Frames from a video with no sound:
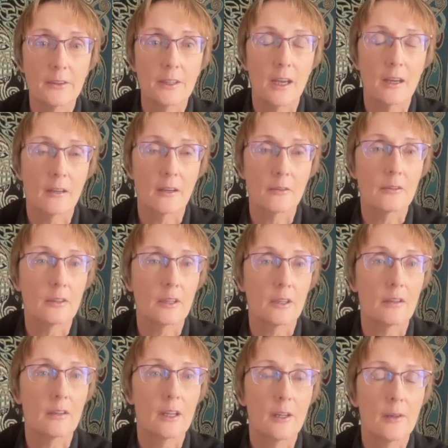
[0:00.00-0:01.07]
that other
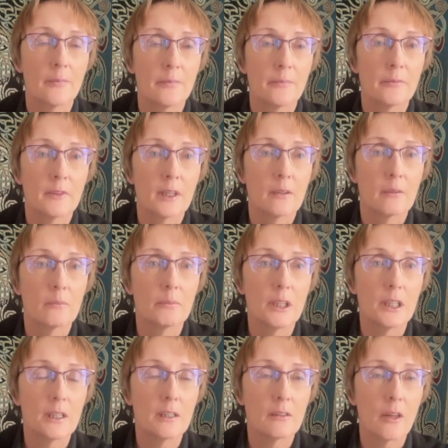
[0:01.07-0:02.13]
than
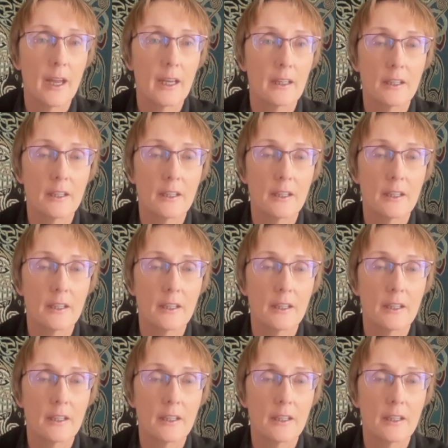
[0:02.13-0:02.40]
be like